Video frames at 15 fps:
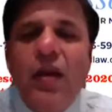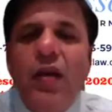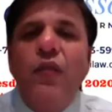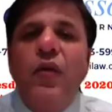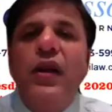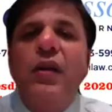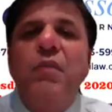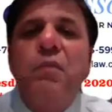
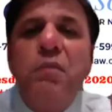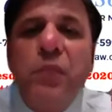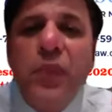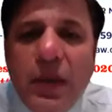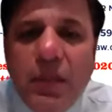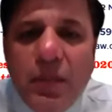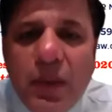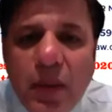wherein
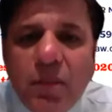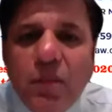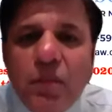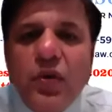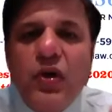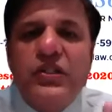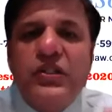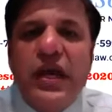premium
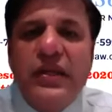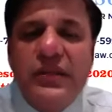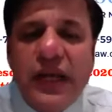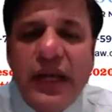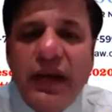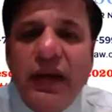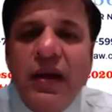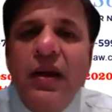
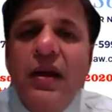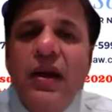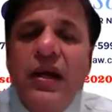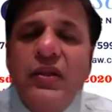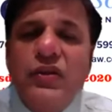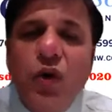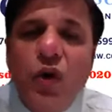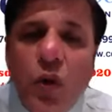processing
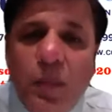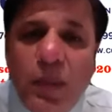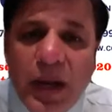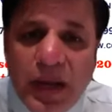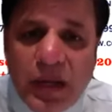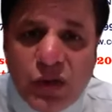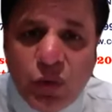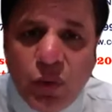is going to
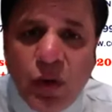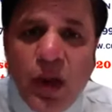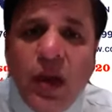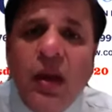begin soon.